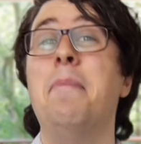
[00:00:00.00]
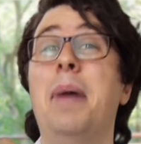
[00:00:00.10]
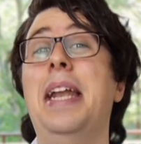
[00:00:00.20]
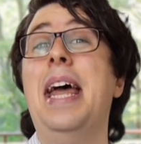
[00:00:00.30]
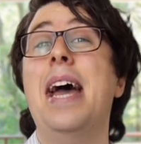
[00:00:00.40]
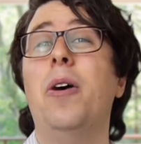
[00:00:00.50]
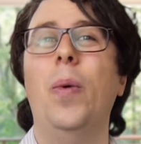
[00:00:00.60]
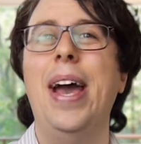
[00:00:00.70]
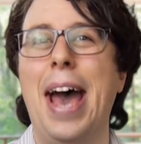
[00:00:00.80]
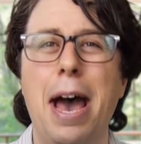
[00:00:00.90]
But now
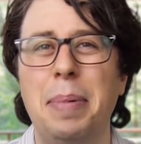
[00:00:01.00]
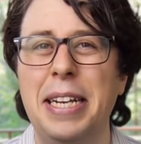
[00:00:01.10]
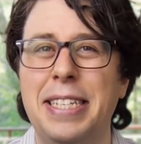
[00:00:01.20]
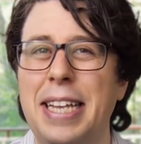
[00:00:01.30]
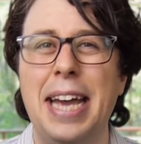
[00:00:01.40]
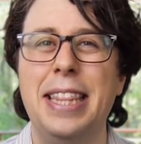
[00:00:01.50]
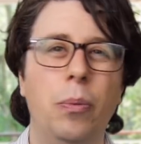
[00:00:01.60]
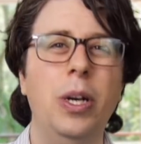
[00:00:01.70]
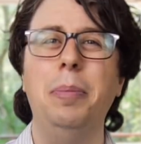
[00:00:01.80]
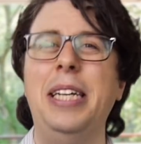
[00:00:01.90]
we're happy to say that
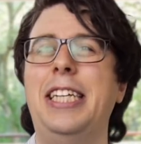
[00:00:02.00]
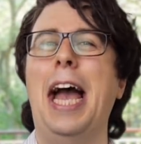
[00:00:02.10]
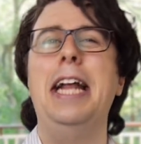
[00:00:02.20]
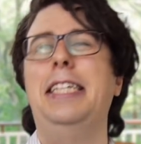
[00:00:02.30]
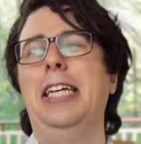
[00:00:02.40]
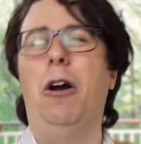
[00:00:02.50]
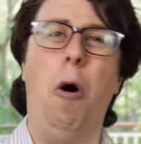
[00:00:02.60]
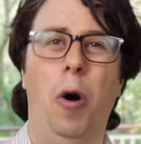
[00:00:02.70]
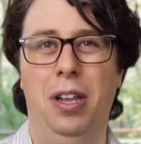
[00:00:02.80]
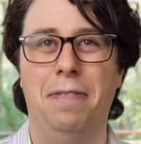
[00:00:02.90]
we'll be changing
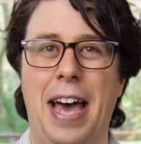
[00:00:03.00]
all of